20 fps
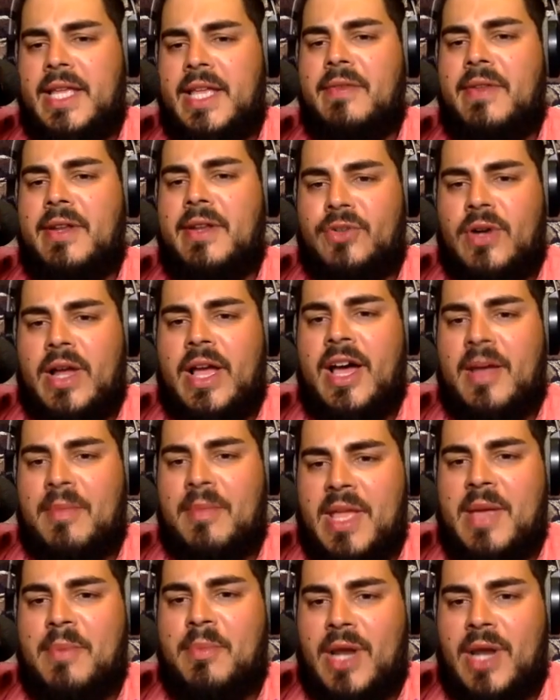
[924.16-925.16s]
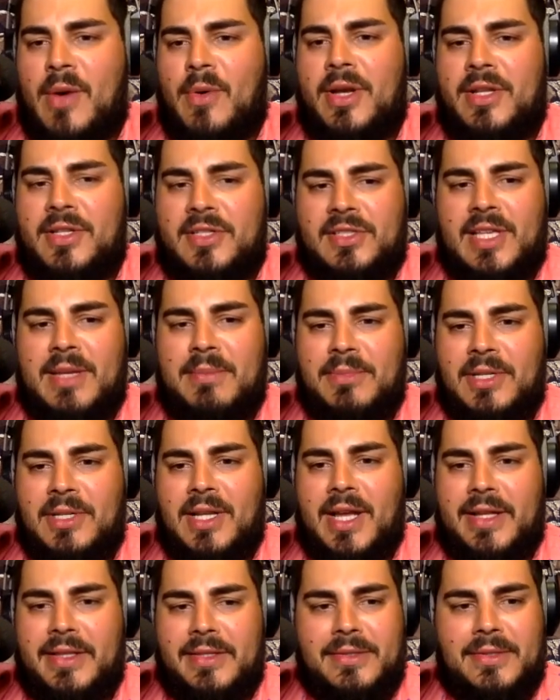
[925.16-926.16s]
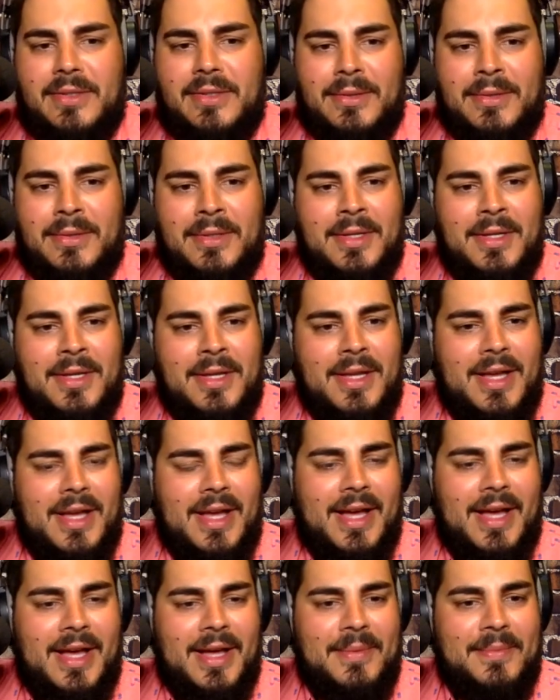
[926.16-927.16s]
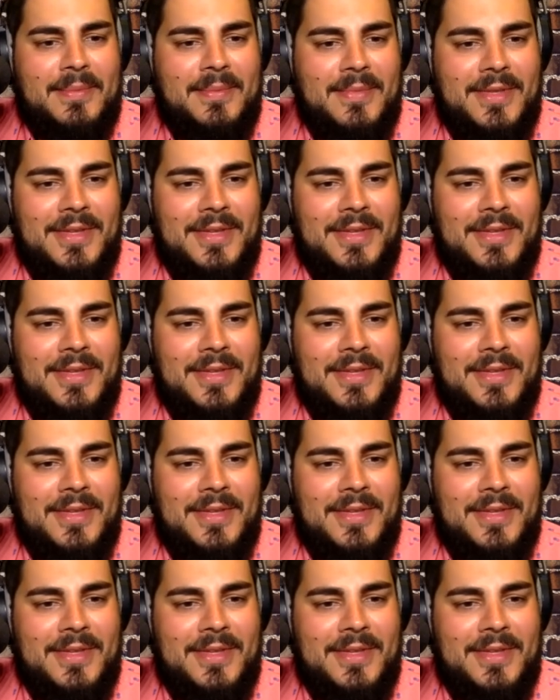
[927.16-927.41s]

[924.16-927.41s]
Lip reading: give it a try on me, but I want to sleep tonight. So, um,